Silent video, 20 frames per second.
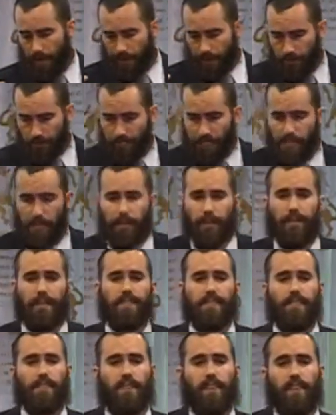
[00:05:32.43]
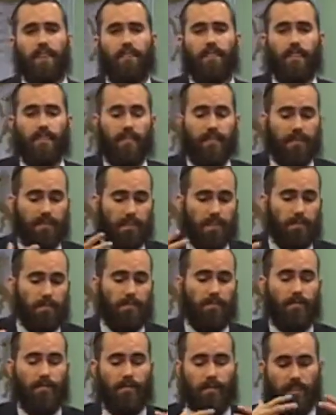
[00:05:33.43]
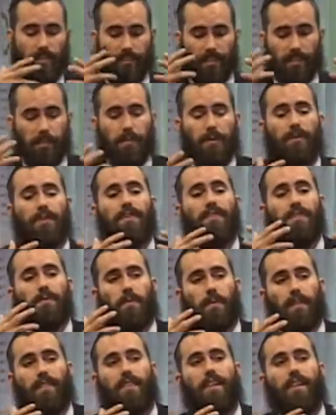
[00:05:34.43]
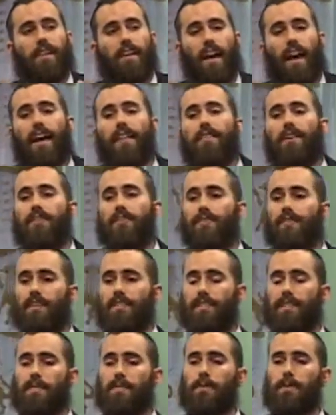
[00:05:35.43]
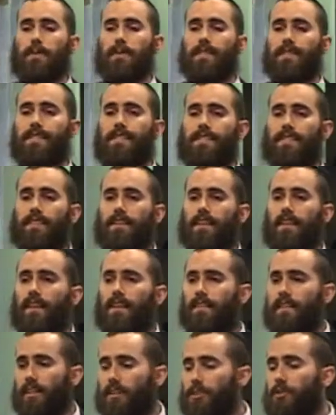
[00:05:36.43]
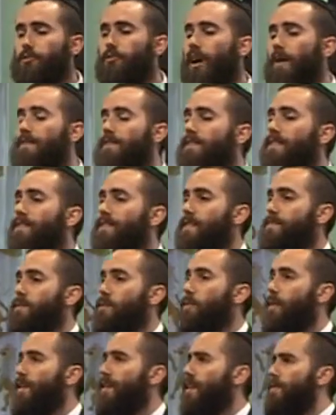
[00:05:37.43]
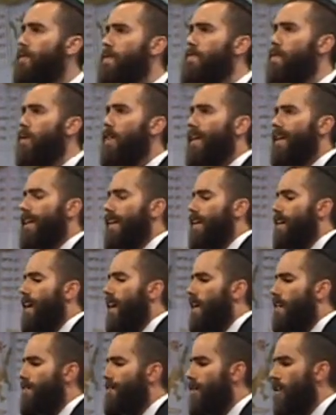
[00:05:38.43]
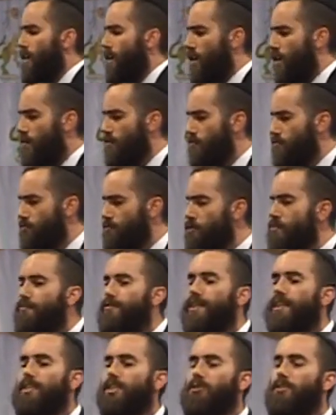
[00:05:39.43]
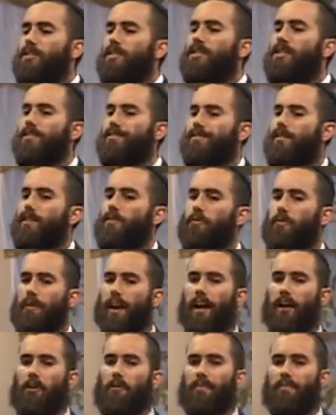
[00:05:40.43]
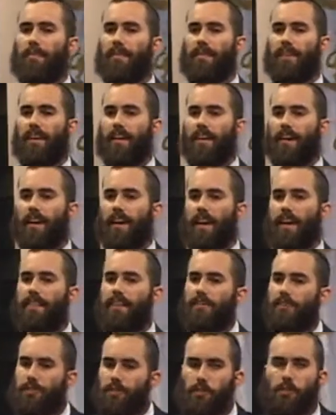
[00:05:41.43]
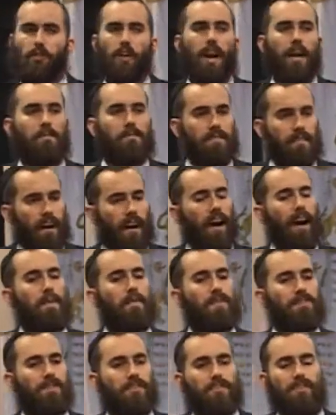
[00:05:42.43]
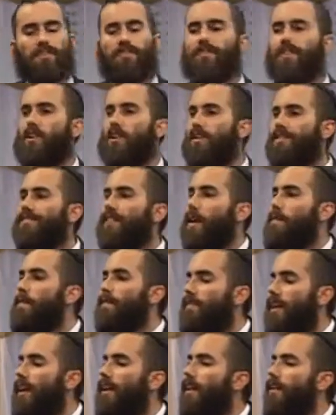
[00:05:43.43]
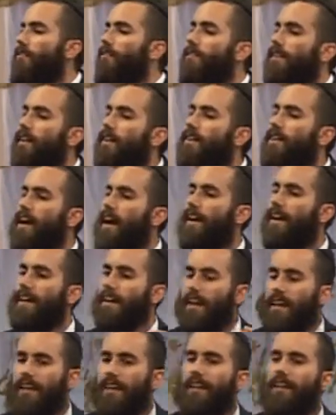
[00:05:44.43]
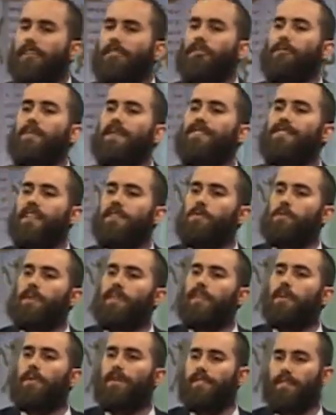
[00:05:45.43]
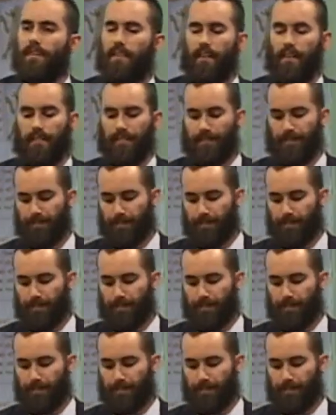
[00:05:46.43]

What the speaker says: experience that they experienced when they had the near-death experience, they described it in a similar way, that it was more like a kind of moving to a different realm. And they described time as existing all simultaneously and not in increments as we know it today.